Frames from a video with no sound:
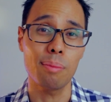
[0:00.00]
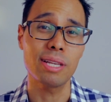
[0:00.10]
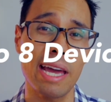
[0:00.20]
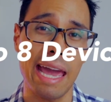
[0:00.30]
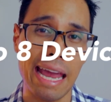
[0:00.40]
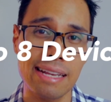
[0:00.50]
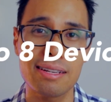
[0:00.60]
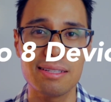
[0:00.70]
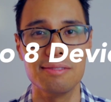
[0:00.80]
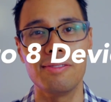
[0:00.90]
up to eight
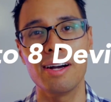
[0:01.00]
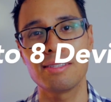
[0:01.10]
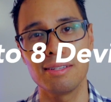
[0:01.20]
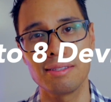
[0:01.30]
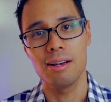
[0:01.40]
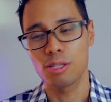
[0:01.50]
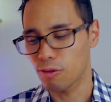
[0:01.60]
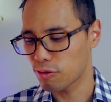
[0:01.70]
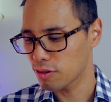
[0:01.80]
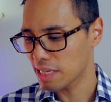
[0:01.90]
devices. So
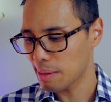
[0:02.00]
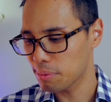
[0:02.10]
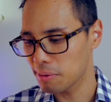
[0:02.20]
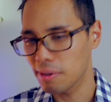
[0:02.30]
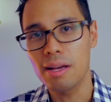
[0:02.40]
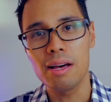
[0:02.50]
for example,